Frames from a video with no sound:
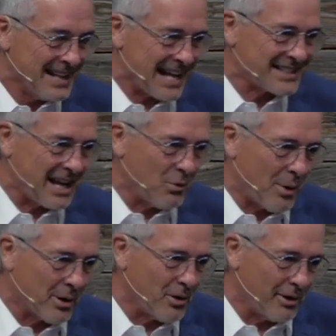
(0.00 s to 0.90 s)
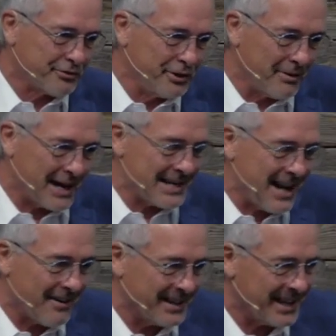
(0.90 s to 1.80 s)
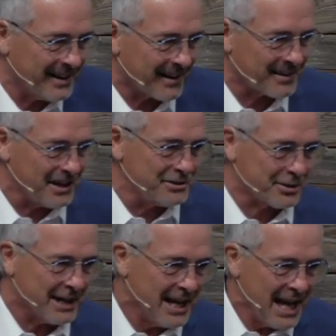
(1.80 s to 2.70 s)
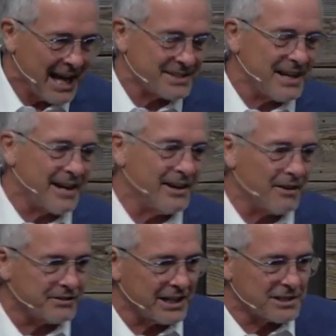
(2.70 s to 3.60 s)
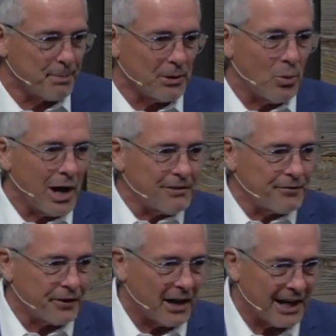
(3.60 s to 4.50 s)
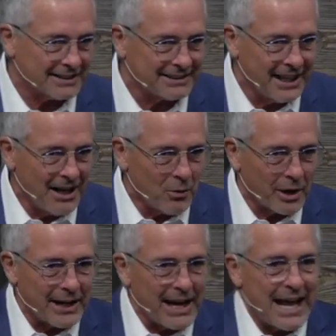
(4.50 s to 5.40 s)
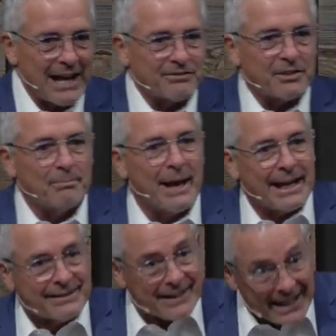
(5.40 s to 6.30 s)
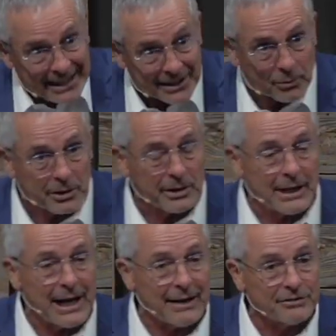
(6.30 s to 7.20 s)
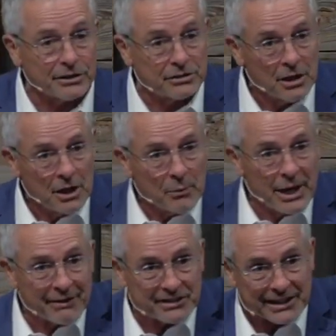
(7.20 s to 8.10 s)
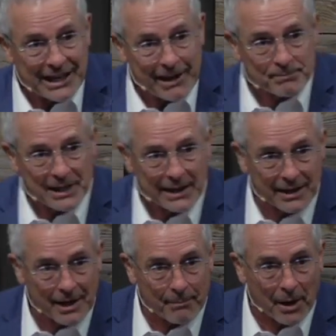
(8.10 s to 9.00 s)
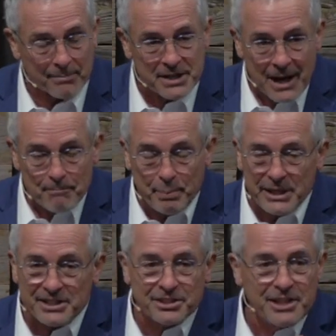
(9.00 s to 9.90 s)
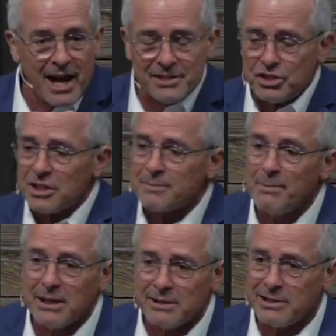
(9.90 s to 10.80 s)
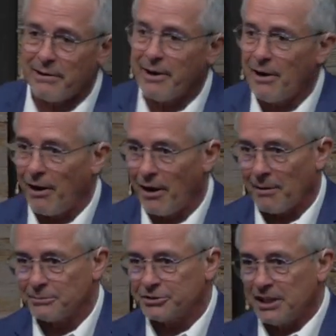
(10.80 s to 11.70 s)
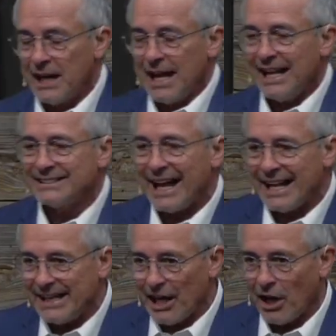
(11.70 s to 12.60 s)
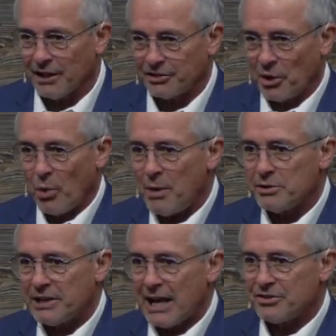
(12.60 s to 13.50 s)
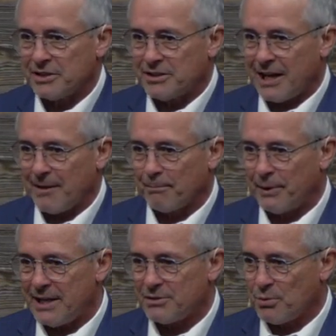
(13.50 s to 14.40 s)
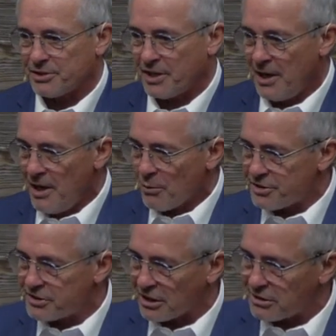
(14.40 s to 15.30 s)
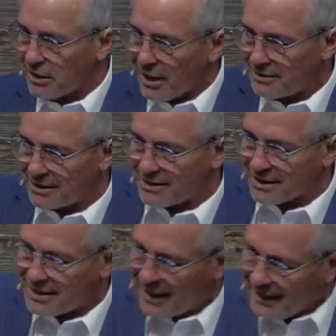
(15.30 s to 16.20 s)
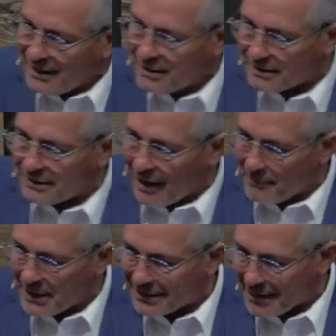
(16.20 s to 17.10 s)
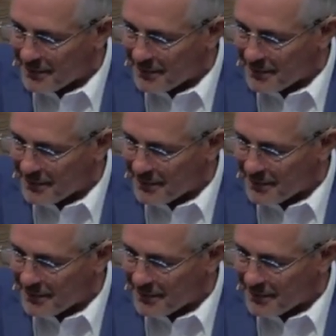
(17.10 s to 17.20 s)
That's kind of what we're going through right now in our country. It's not enough that it's been won for us. We're going to have to maintain it. We have to keep taking up arms. But it's not just military arms. It's ideology. What was actually taking place was the thought that the king could dominate them.